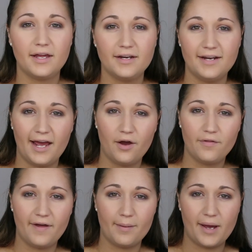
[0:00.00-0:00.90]

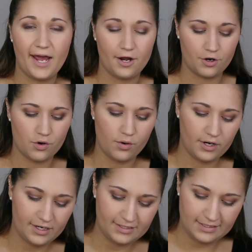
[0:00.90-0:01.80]
Now that my outer
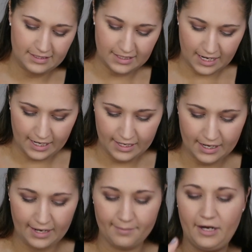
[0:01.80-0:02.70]
corner is done,
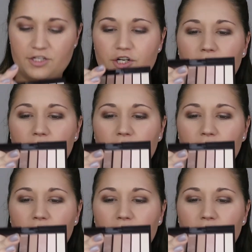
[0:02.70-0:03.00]
I'm actually